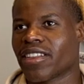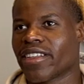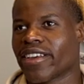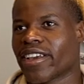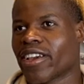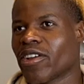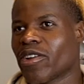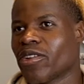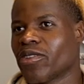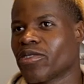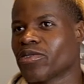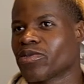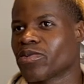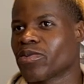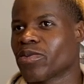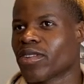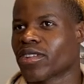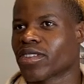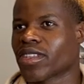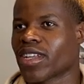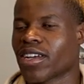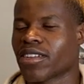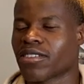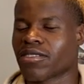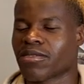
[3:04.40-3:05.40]
the coach
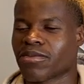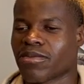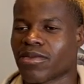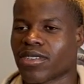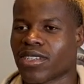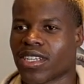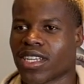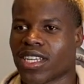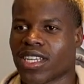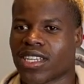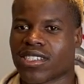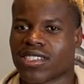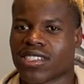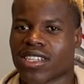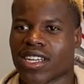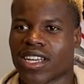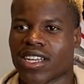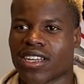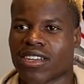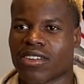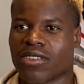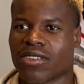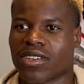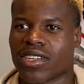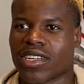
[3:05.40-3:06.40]
walked out to me, and he's
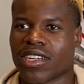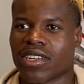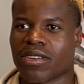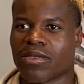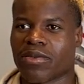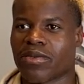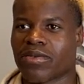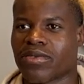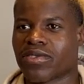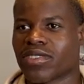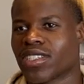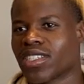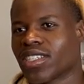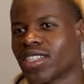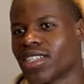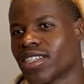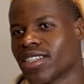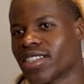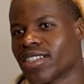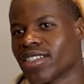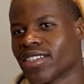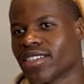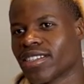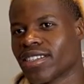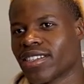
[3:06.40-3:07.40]
like, okay, we've
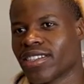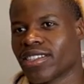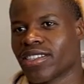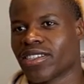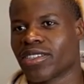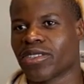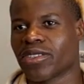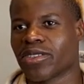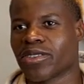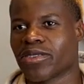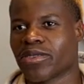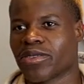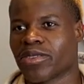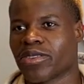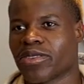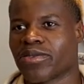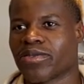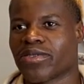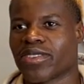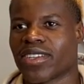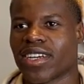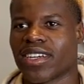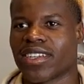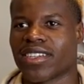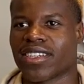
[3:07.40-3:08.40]
seen
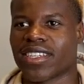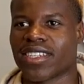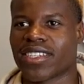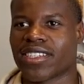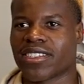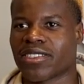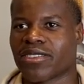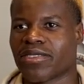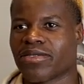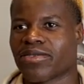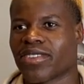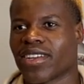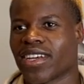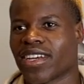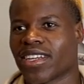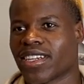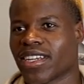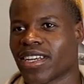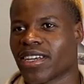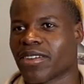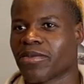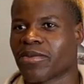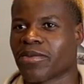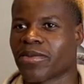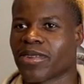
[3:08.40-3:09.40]
you've done this, you've done
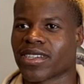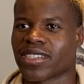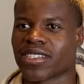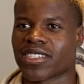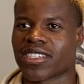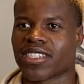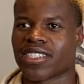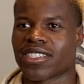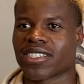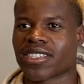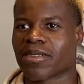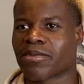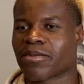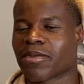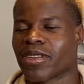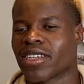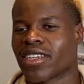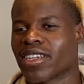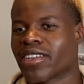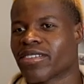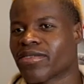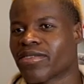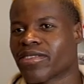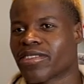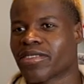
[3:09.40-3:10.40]
that. We want to see something
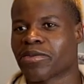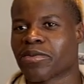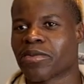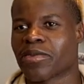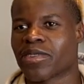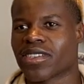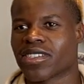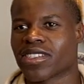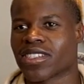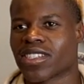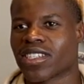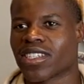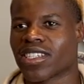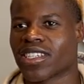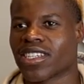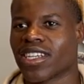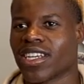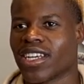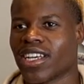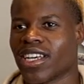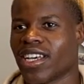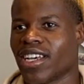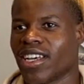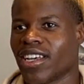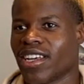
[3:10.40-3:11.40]
different. We want to see,
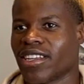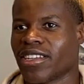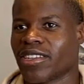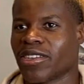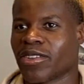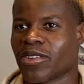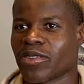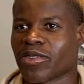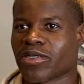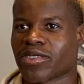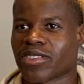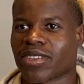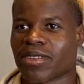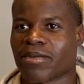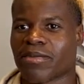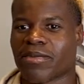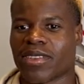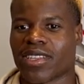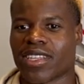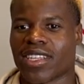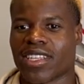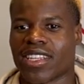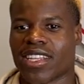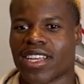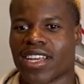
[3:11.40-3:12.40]
you know,
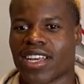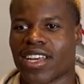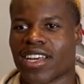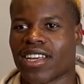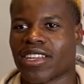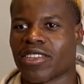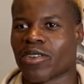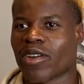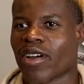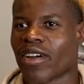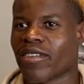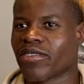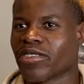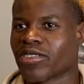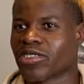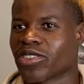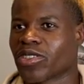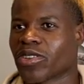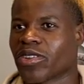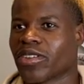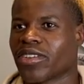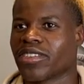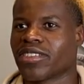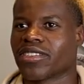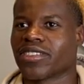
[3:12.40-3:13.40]
something that you haven't
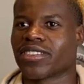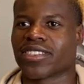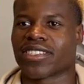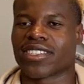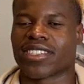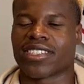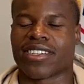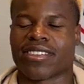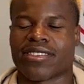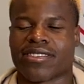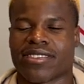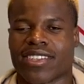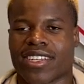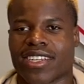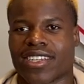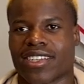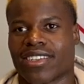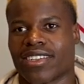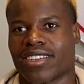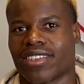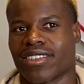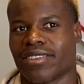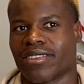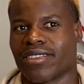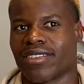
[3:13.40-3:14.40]
shown us. And I was like,
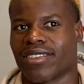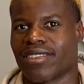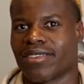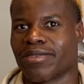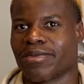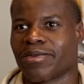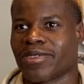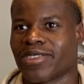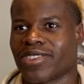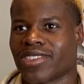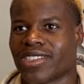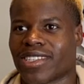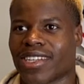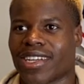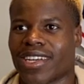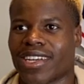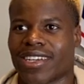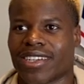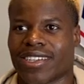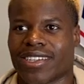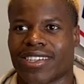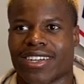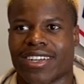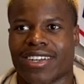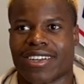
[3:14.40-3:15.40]
what is
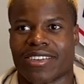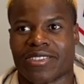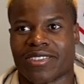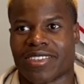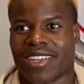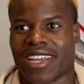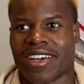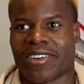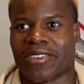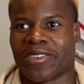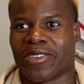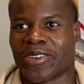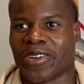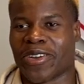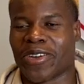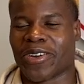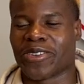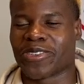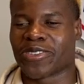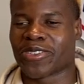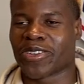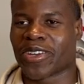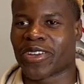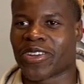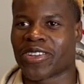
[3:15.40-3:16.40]
that, guy? Because I don't know.
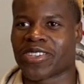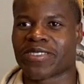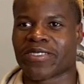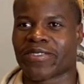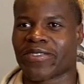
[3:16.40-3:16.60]
So, cause